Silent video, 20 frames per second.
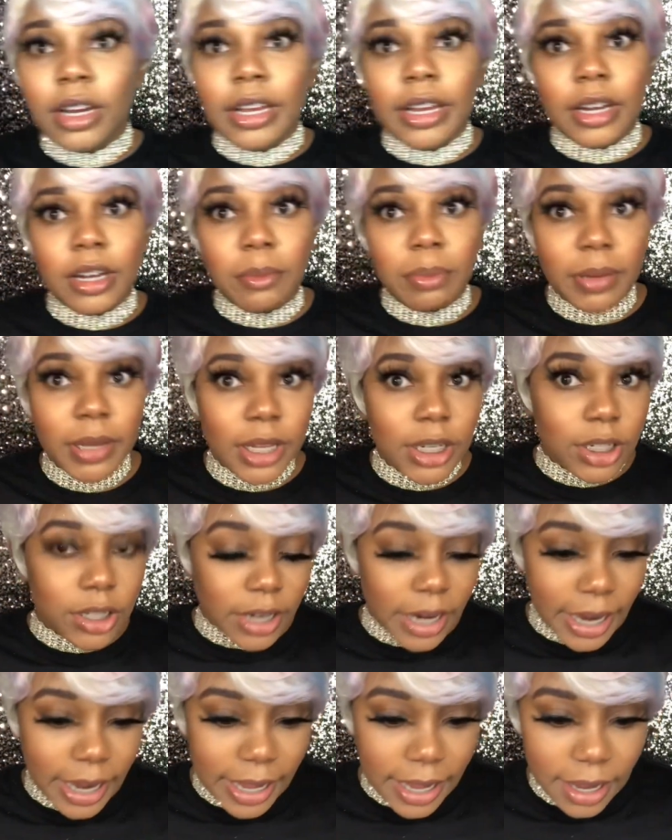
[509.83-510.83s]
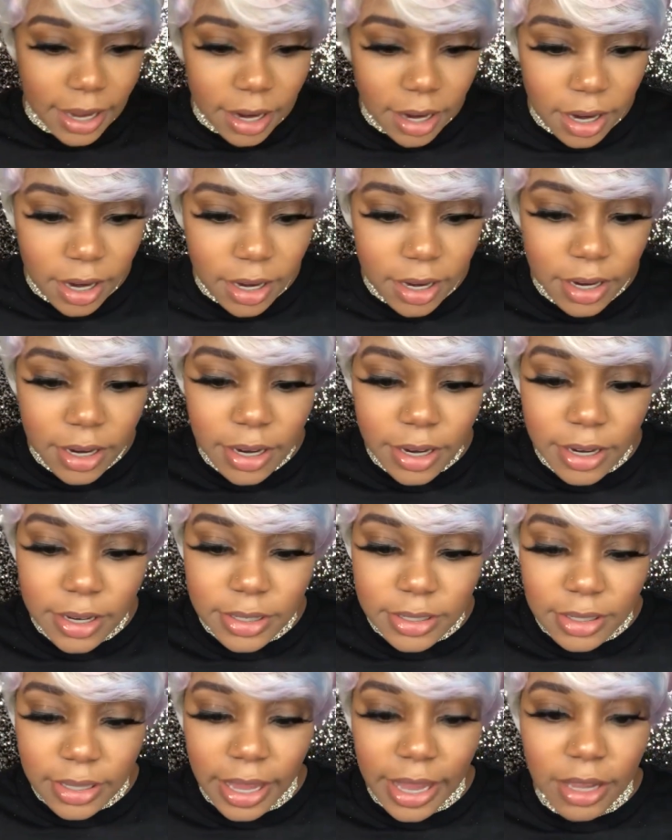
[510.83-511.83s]
in the picture had
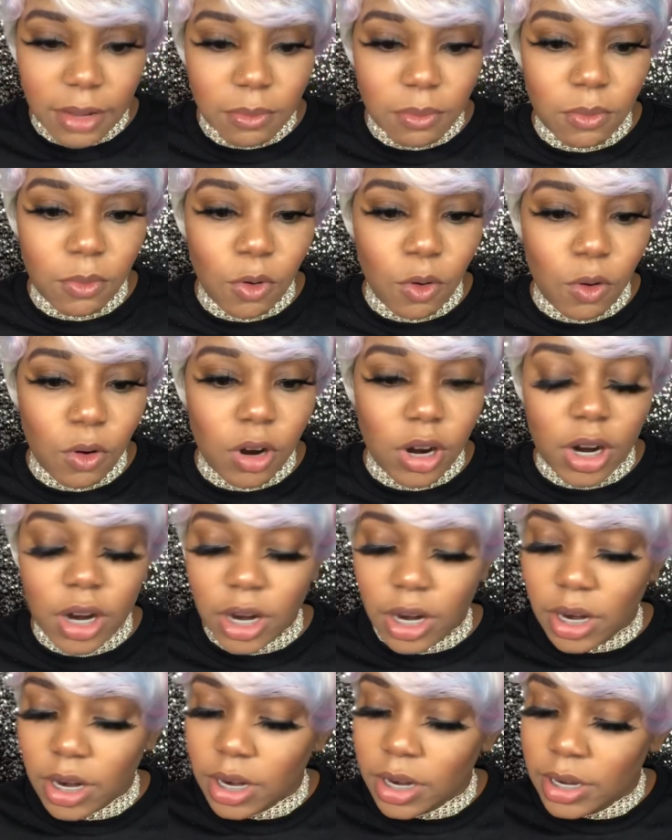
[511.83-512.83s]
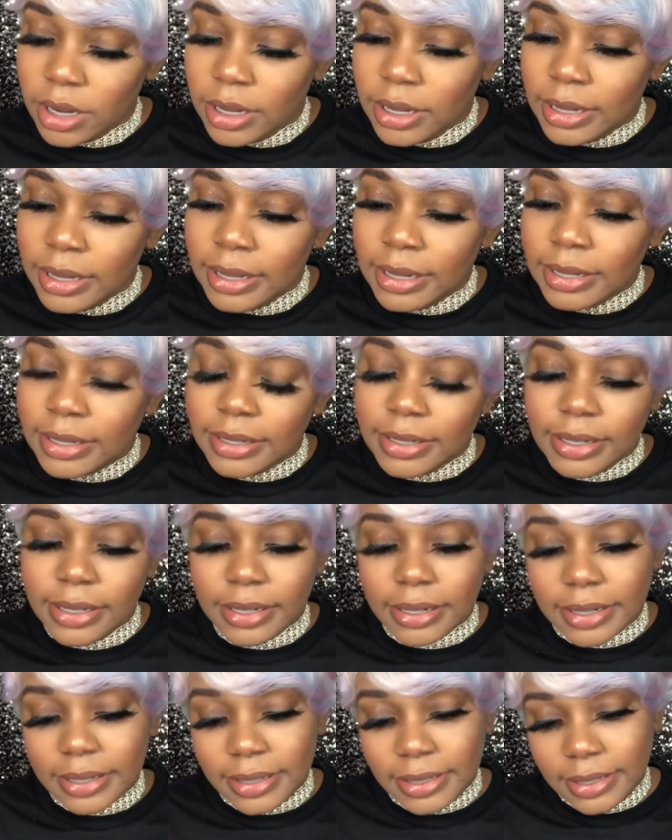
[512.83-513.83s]
hers like more
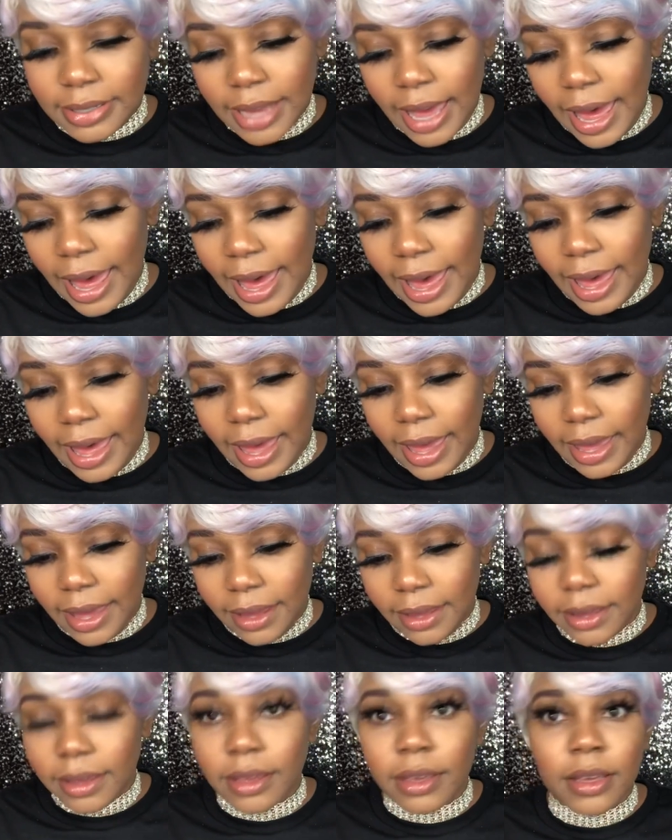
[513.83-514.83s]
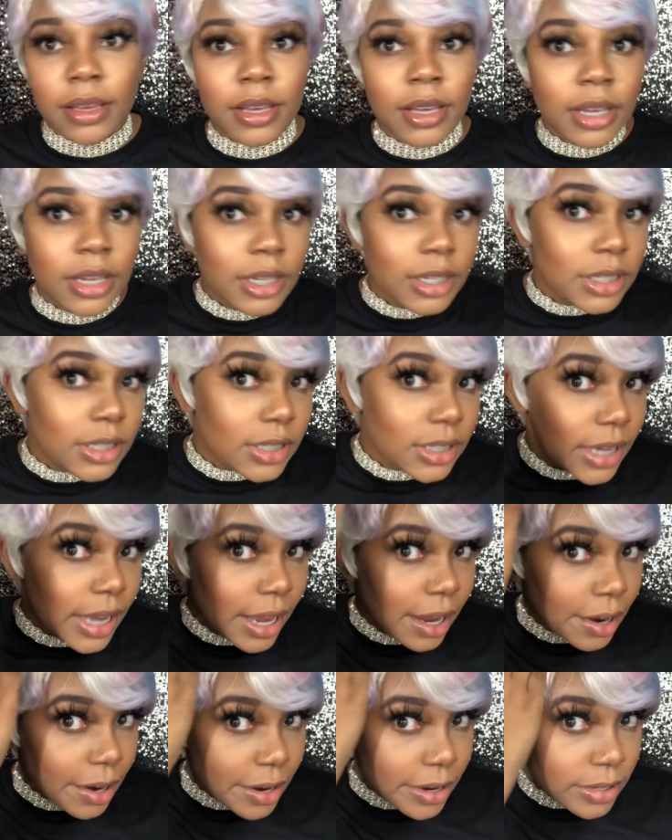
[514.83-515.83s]
to the side. She
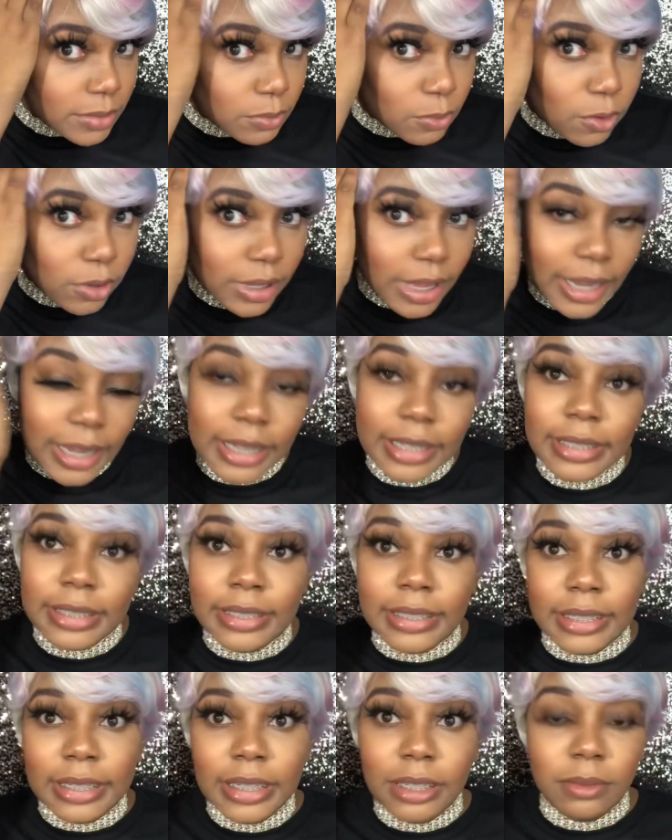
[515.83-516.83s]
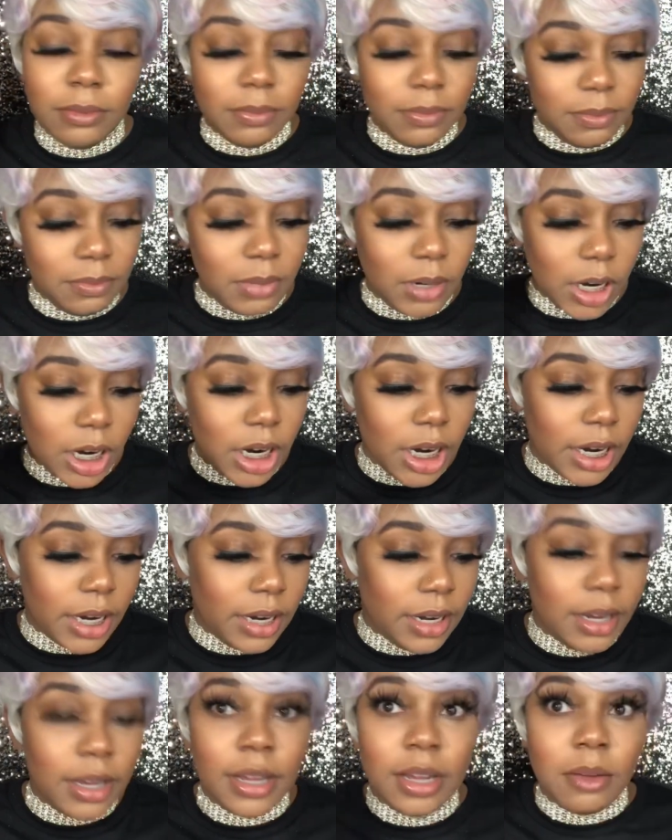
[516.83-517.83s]
had hers more like a deep part.
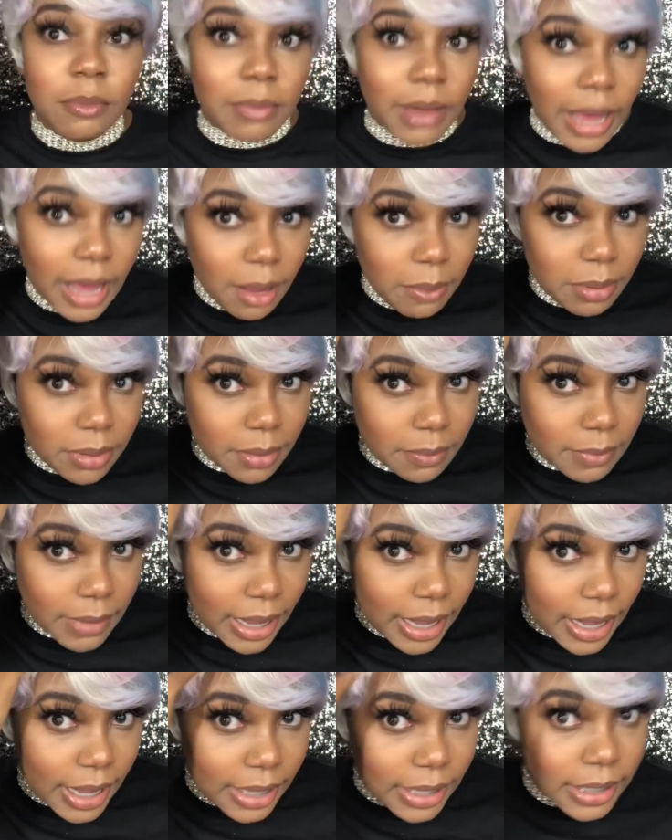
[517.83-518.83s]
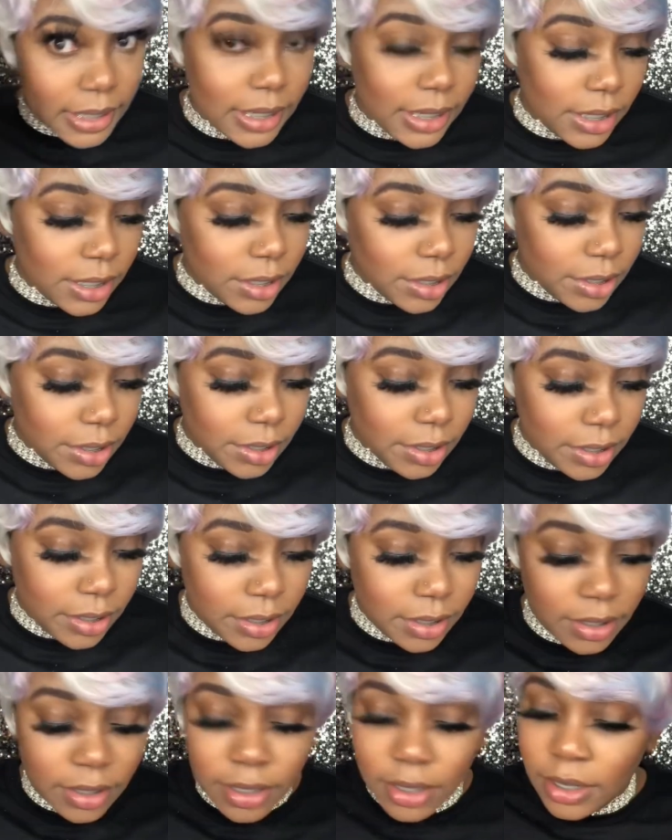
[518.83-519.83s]
But I put mine here.
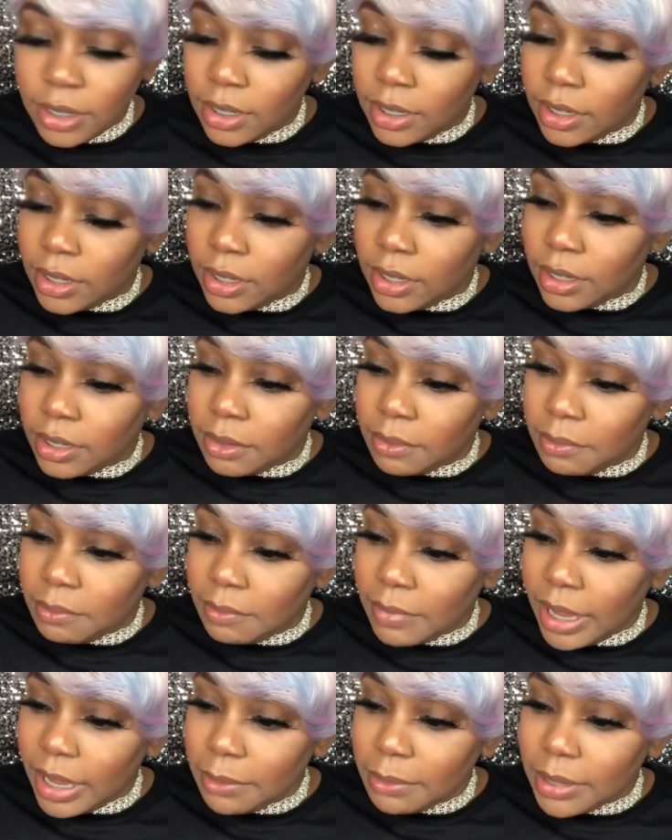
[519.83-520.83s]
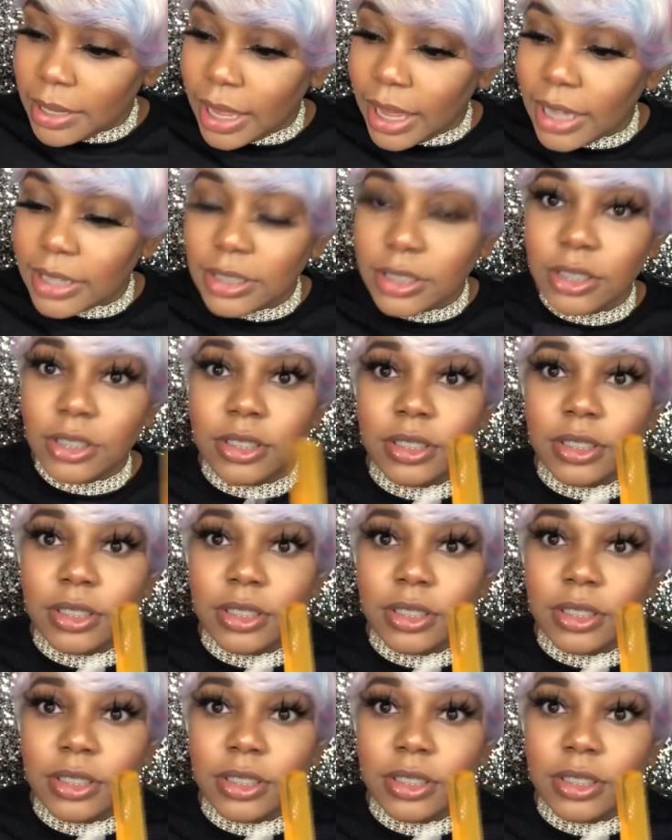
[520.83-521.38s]
Maybe I